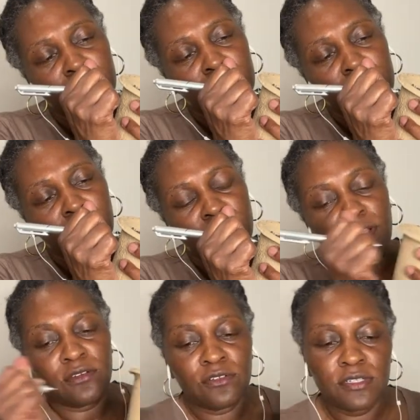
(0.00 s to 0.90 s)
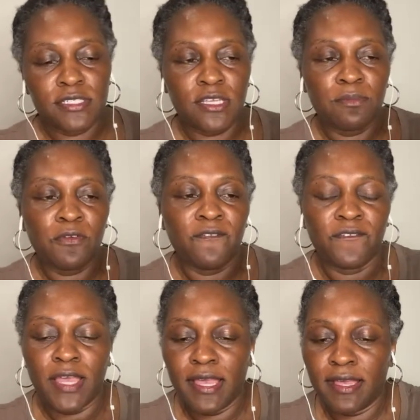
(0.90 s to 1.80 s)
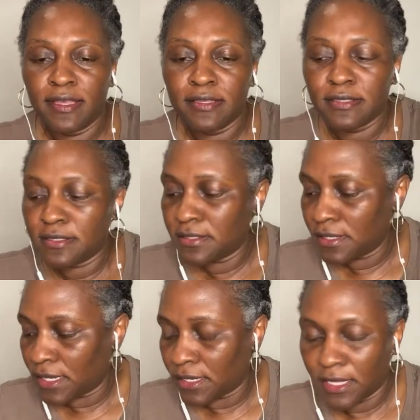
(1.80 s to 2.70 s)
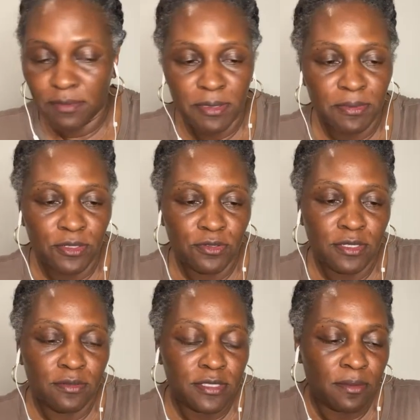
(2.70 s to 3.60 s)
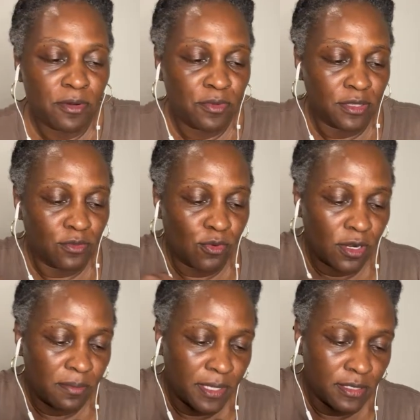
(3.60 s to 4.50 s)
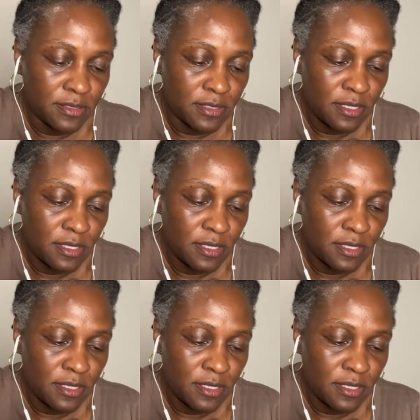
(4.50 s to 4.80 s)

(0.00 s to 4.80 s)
So if y'all gonna do the summer fast, like a lot of people do in the summer with the watermelons,